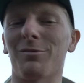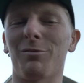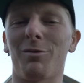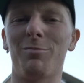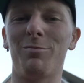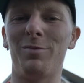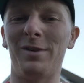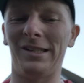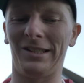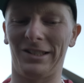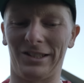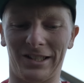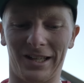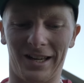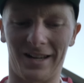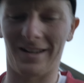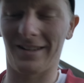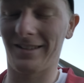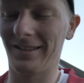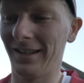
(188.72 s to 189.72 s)
I'm a bit
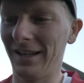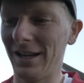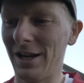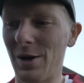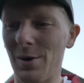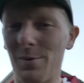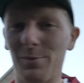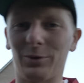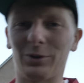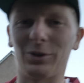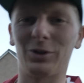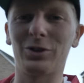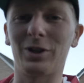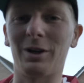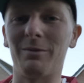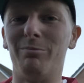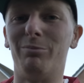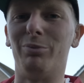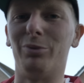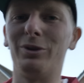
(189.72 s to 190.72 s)
scared. I'm going to
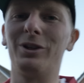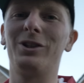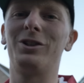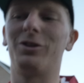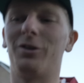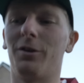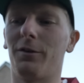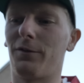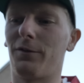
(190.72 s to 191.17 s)
try and bridge the